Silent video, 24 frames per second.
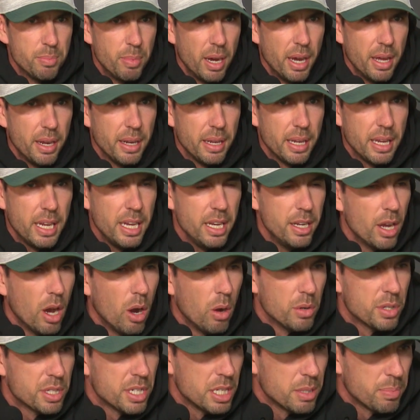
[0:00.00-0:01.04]
but he
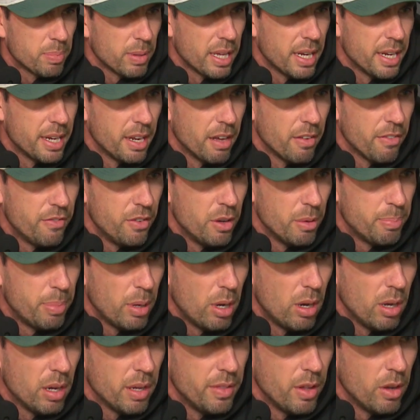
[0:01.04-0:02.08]
knows he's played enough
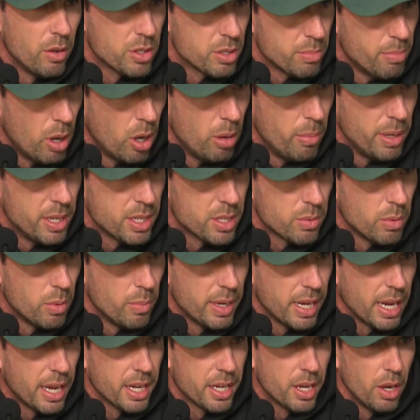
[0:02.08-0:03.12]
football in those moments when
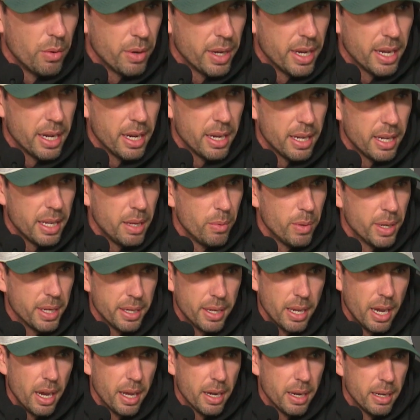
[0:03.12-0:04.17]
we got to go get it, he went
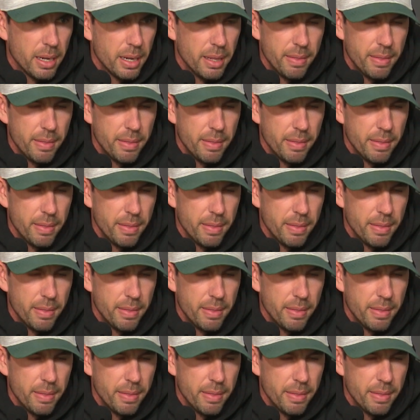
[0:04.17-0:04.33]
and got it.